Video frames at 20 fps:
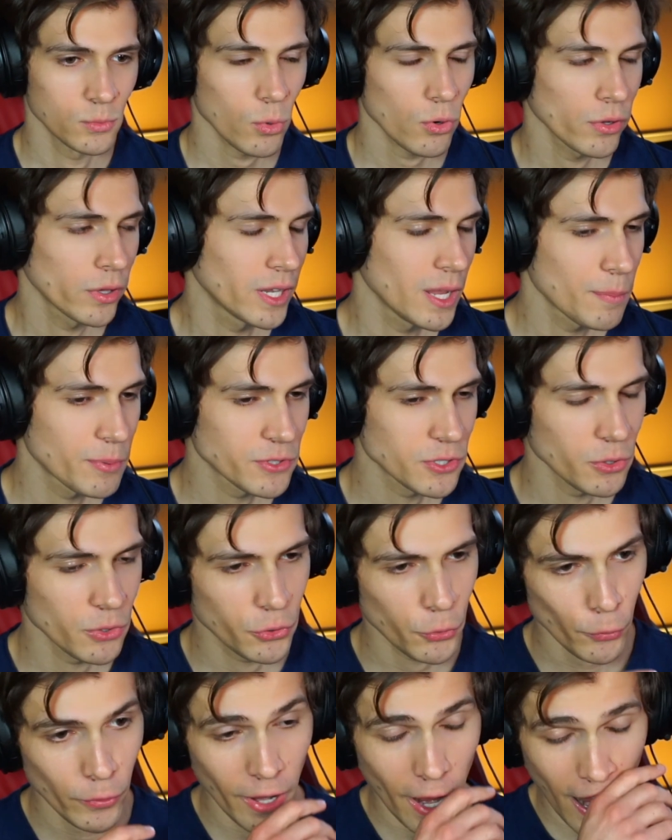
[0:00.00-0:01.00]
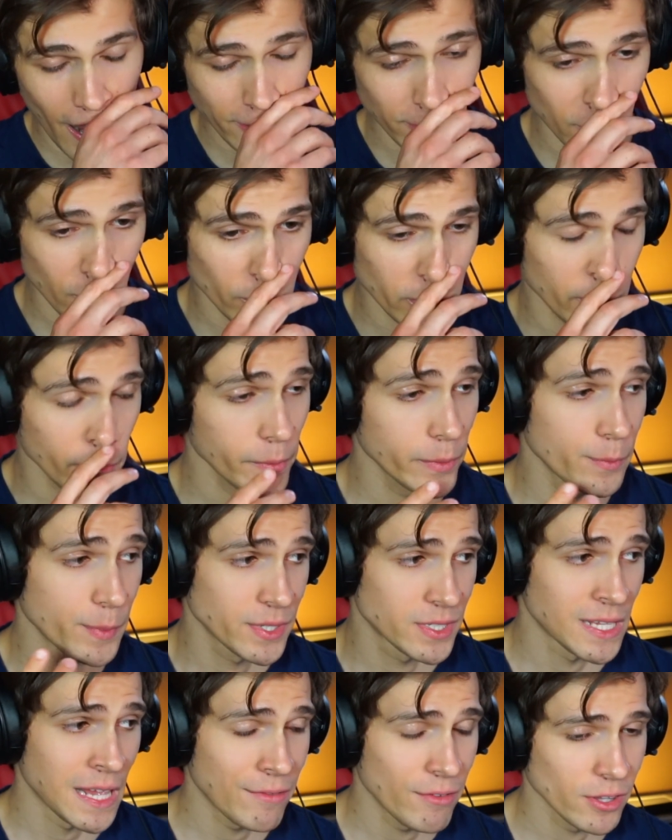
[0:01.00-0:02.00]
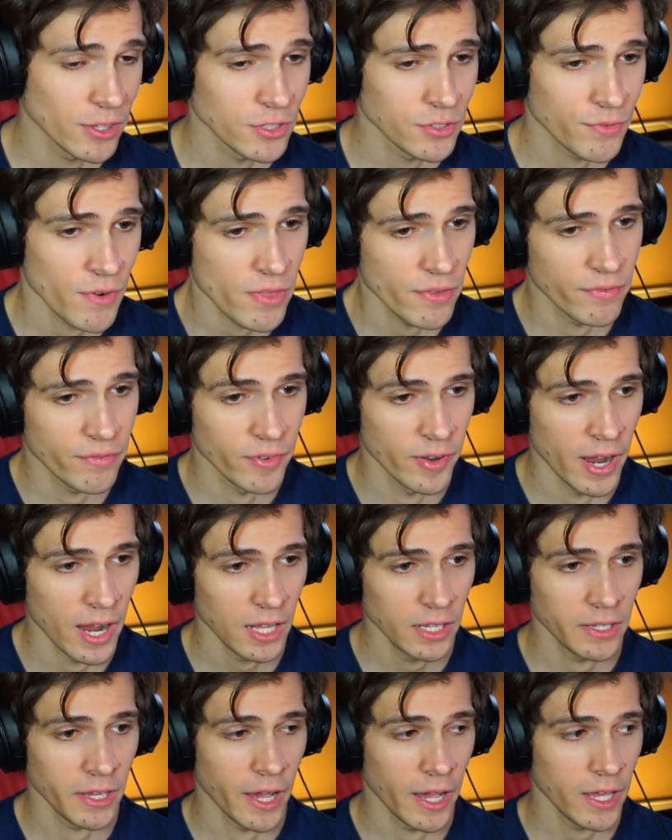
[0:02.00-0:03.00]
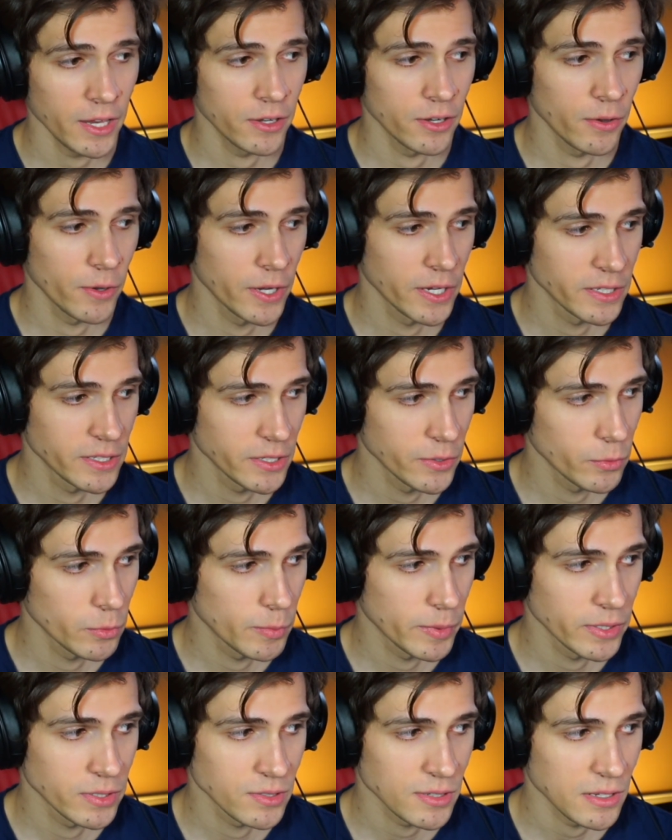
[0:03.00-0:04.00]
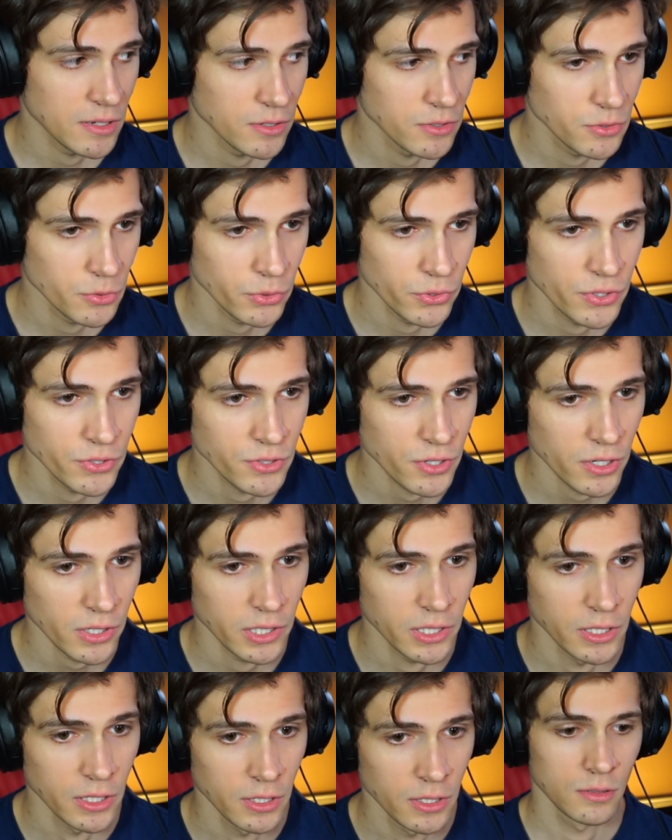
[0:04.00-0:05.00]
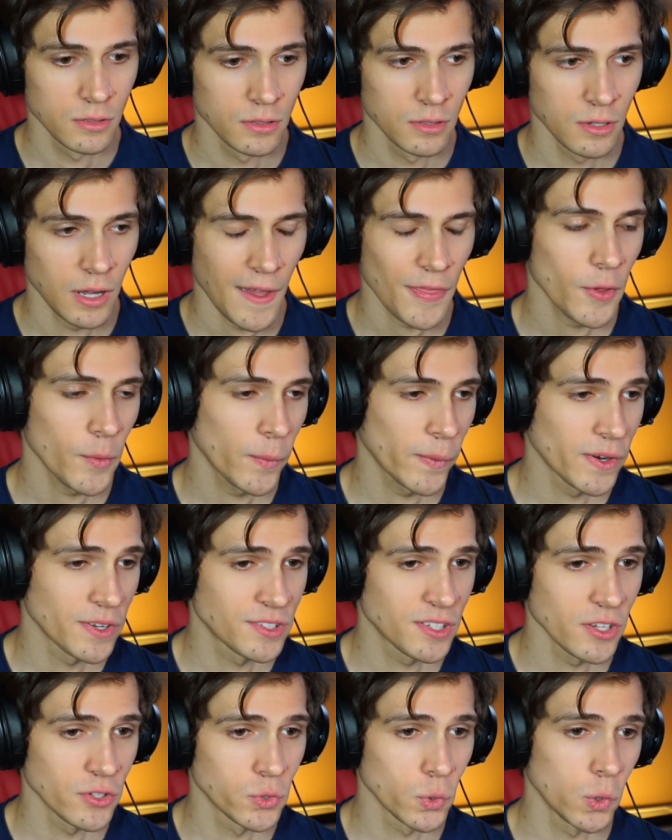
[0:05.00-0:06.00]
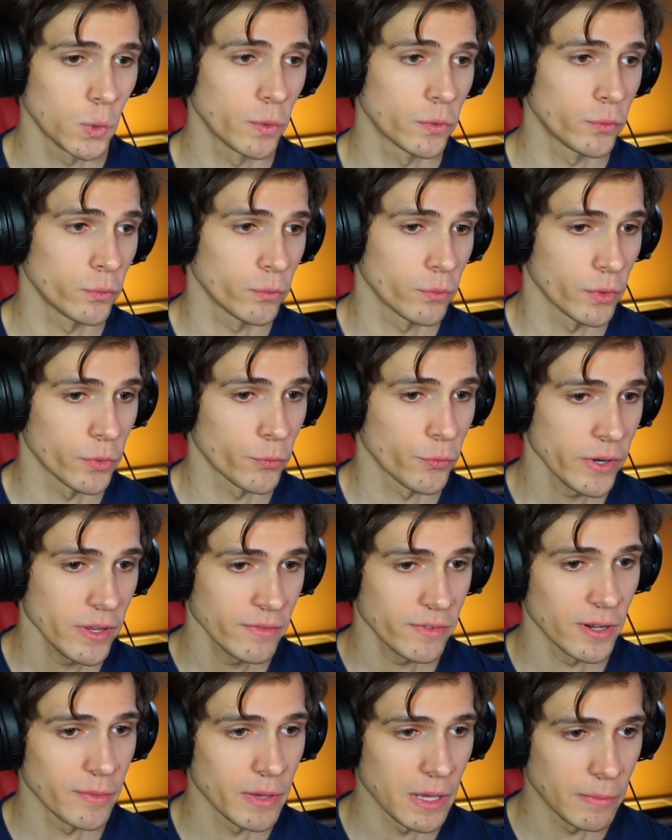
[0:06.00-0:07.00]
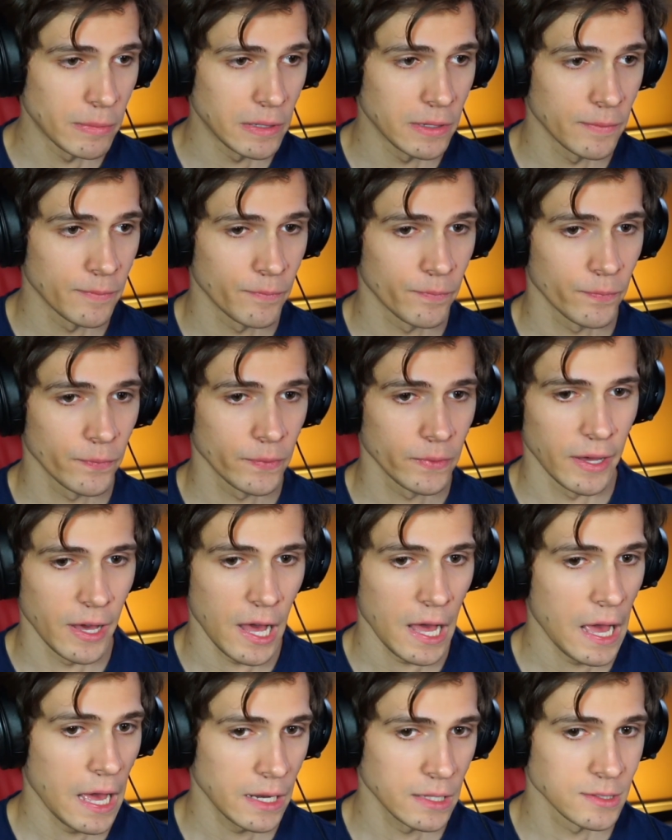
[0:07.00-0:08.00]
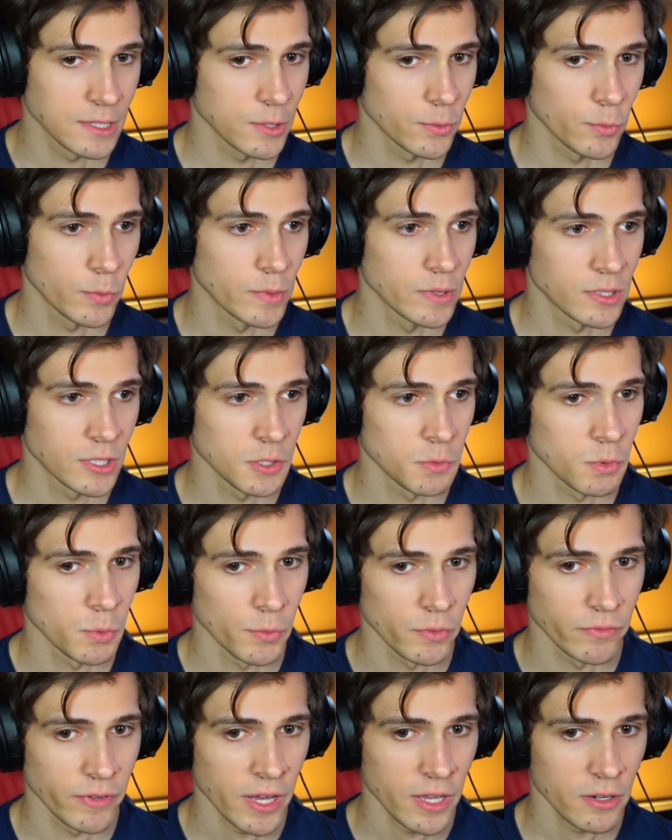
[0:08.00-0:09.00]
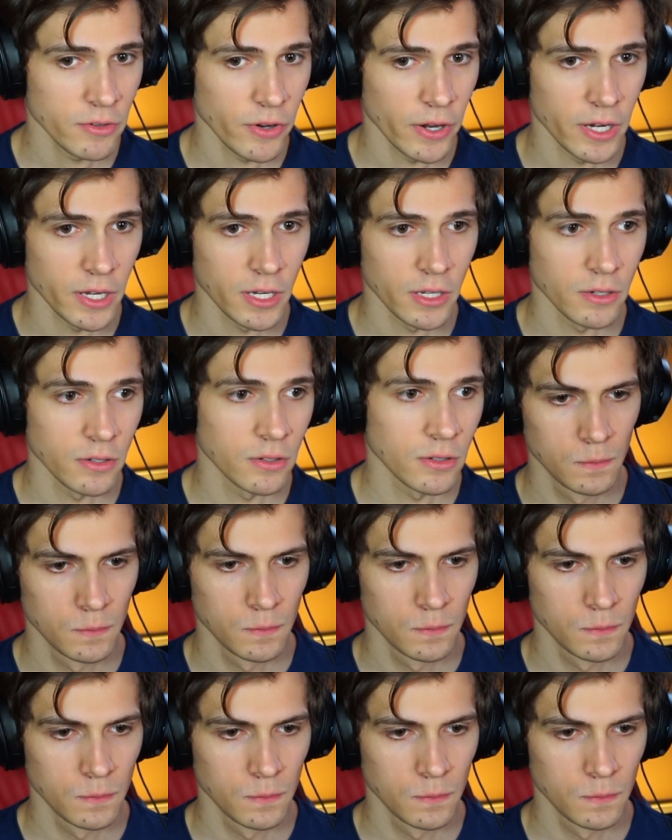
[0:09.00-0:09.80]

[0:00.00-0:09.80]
More than episode 3. I thought they would be saving this for the finale. I had no idea we'd be seeing a duel this early. I thought we were going to see a duel with Reva, maybe. I don't think we'd be seeing one with Vader right now.